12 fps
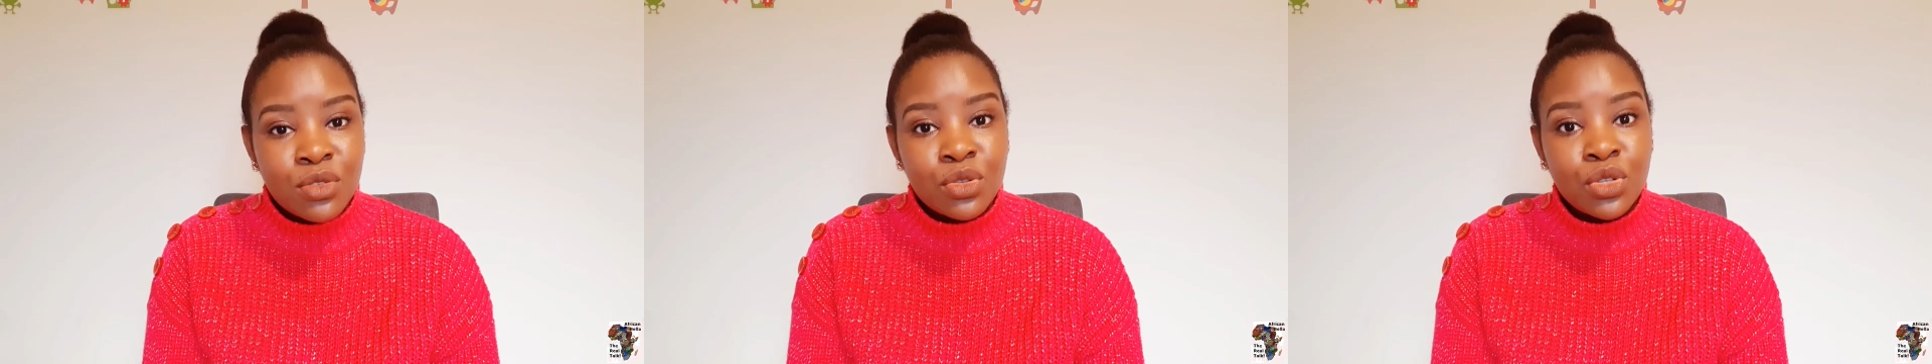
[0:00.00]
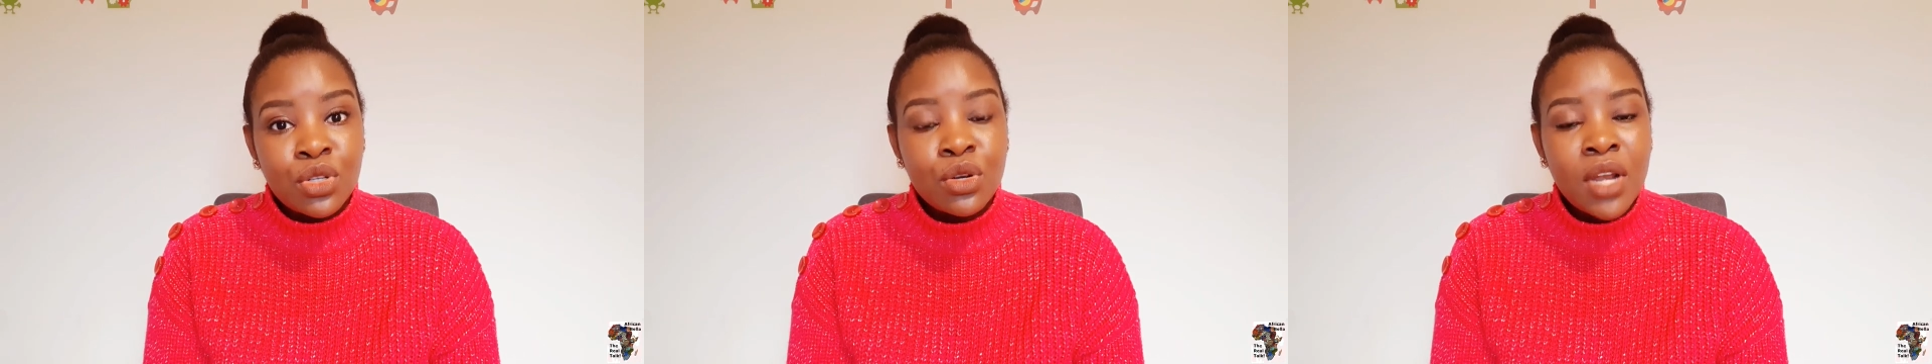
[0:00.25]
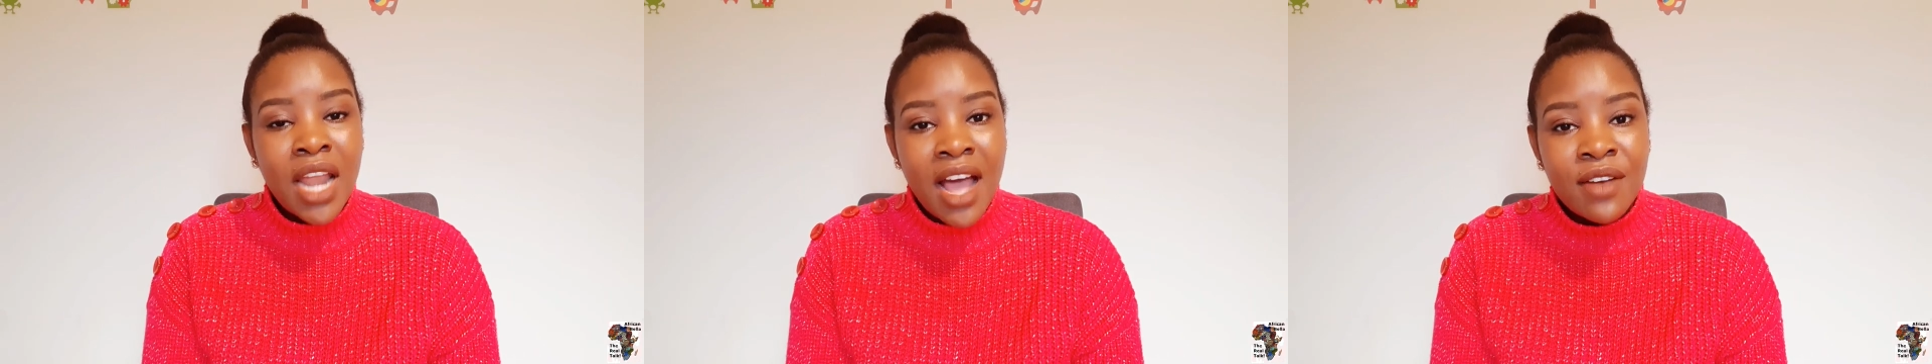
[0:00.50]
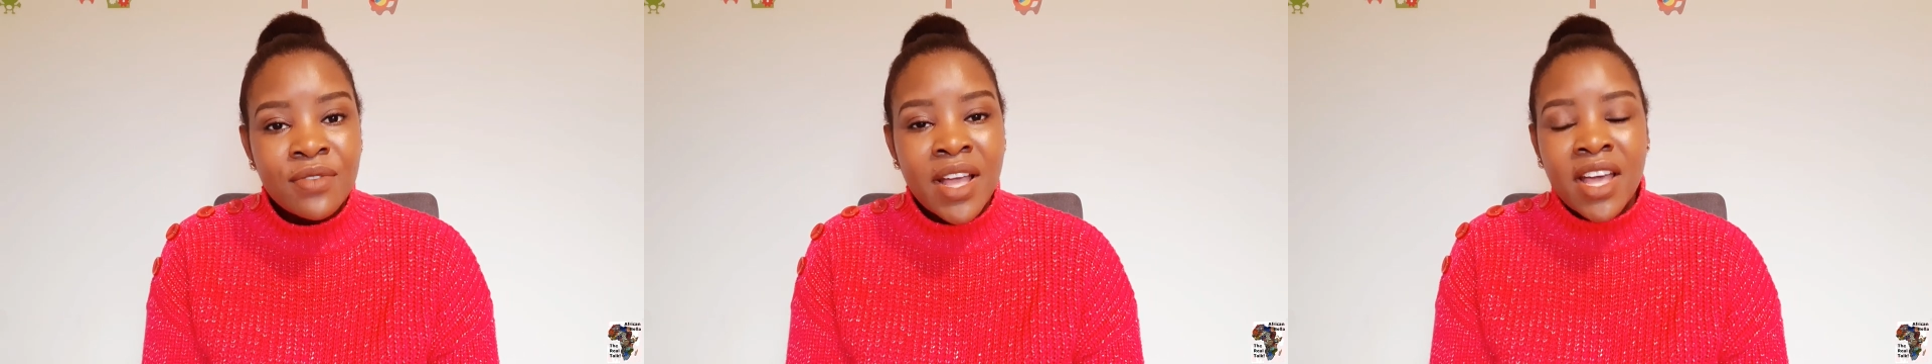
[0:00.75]
to show
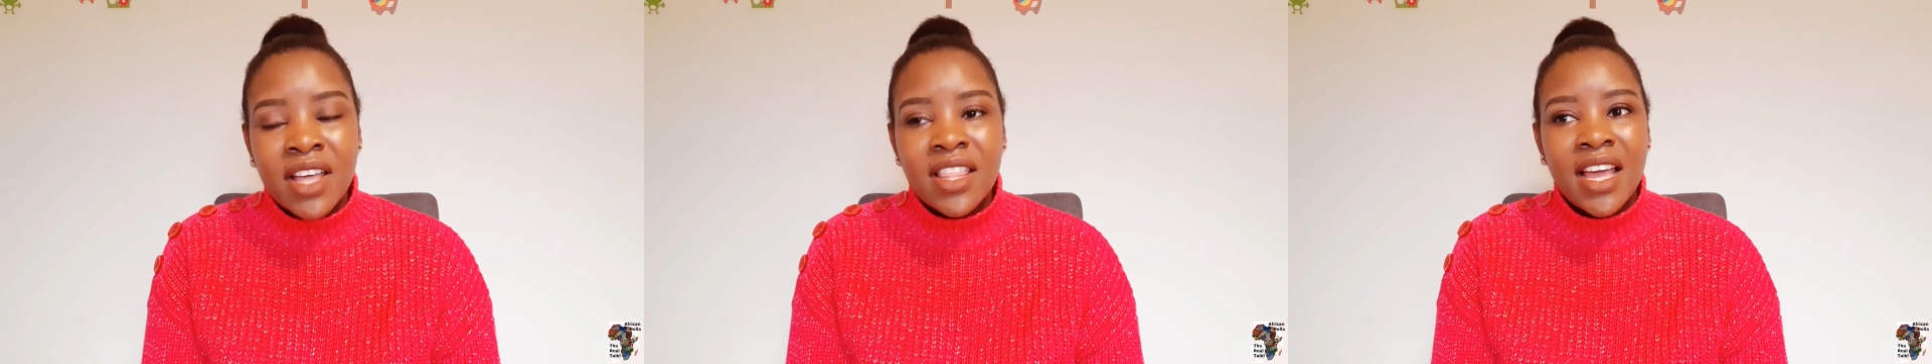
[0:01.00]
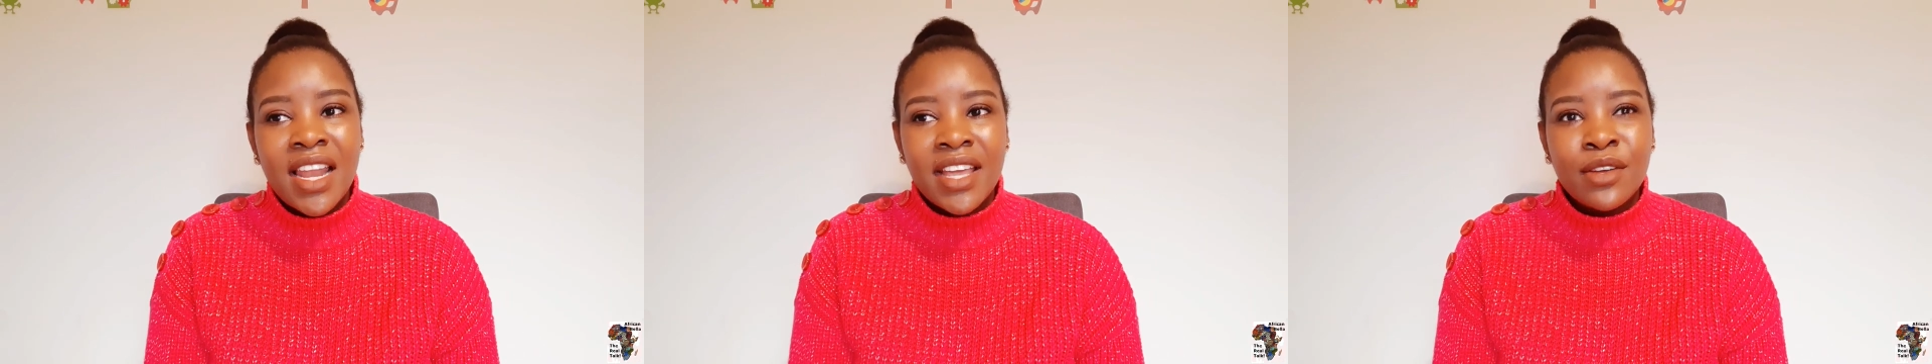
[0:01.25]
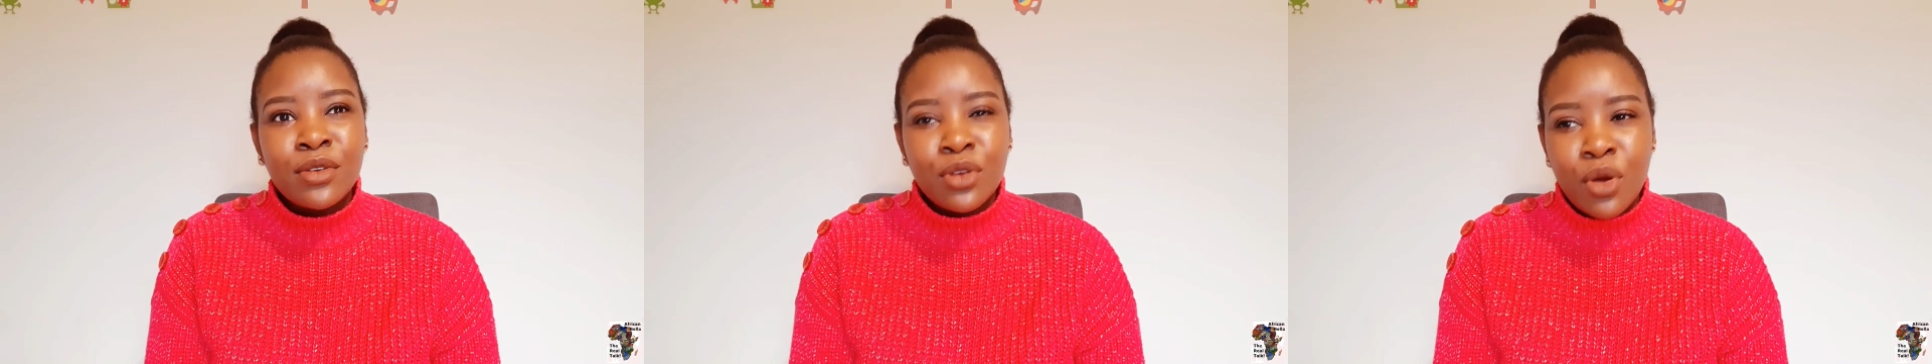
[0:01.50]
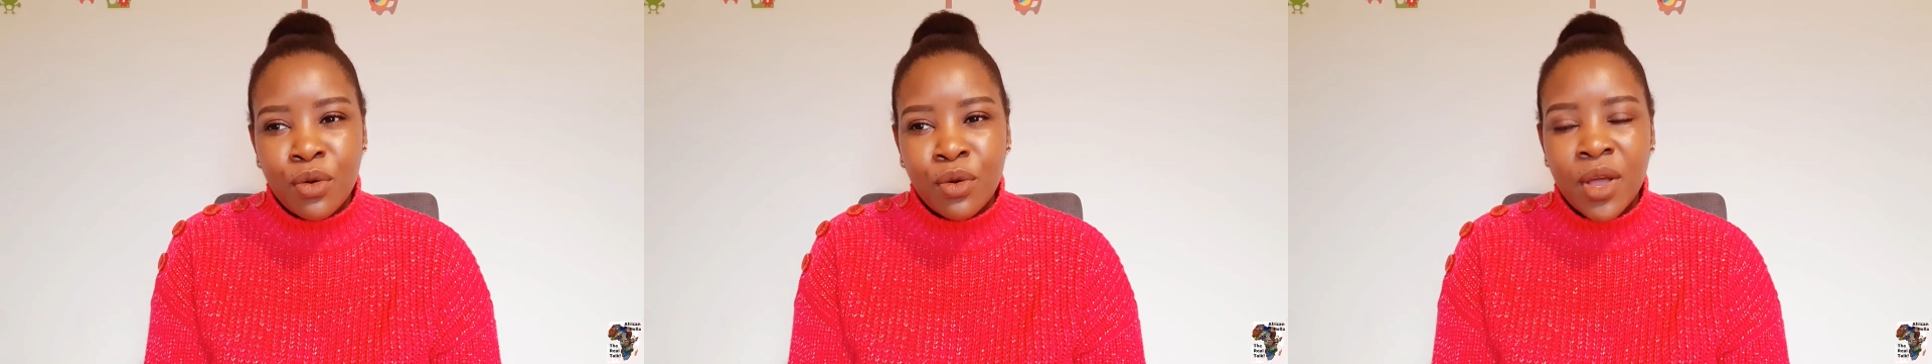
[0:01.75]
love, they're like,
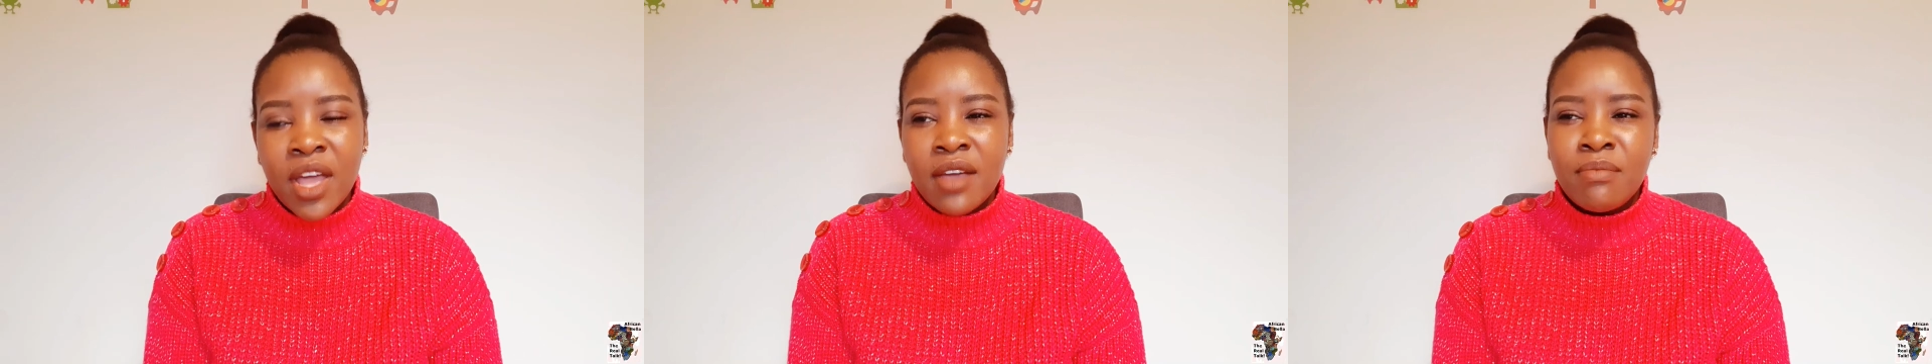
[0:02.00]
no,